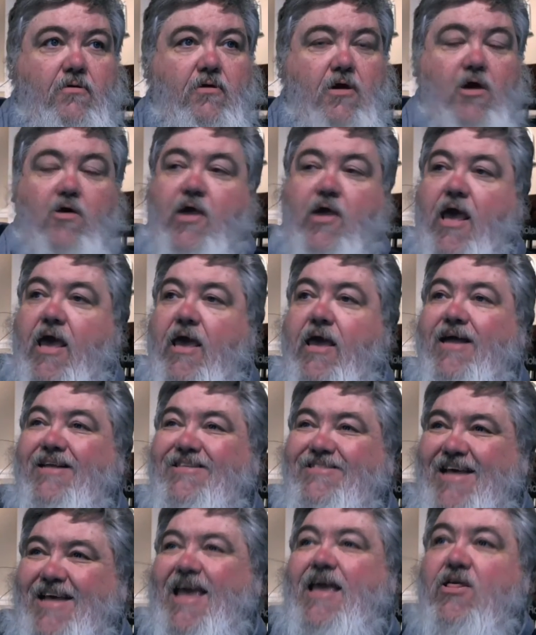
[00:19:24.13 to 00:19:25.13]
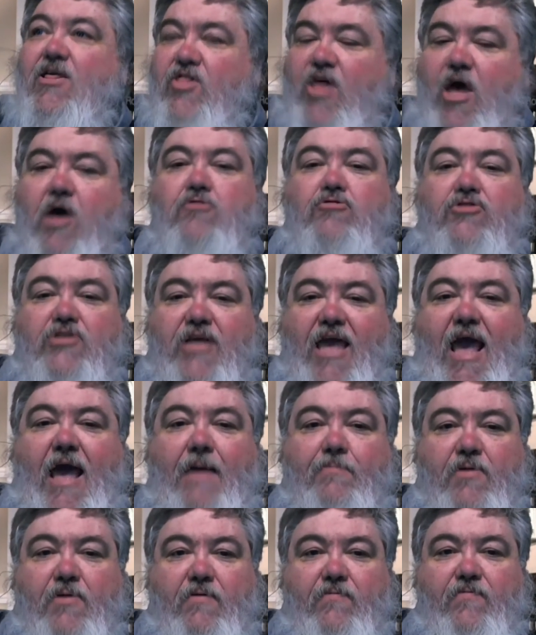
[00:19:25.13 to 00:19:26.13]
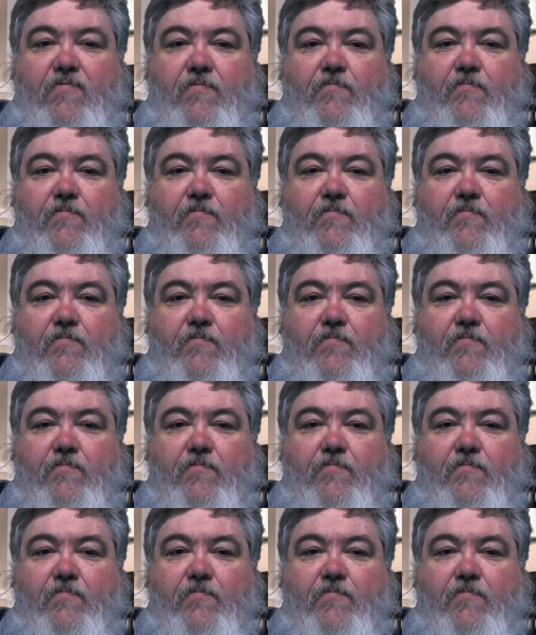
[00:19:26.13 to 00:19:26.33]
Okay? Take those captive.